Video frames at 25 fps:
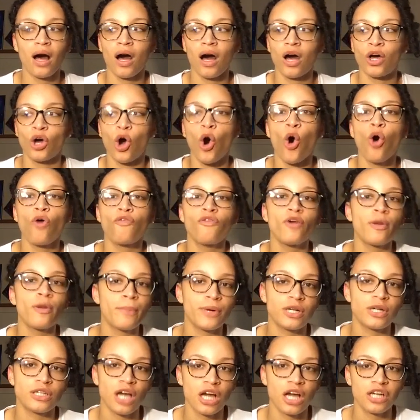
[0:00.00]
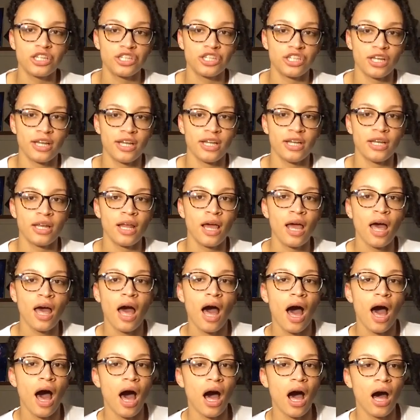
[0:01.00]
an overproduction
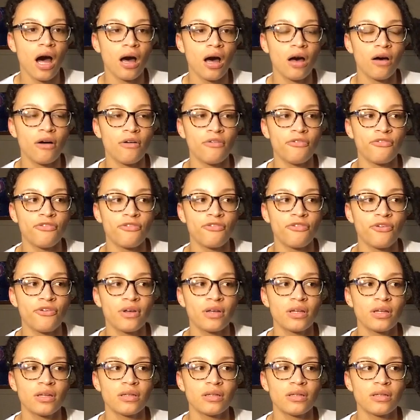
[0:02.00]
of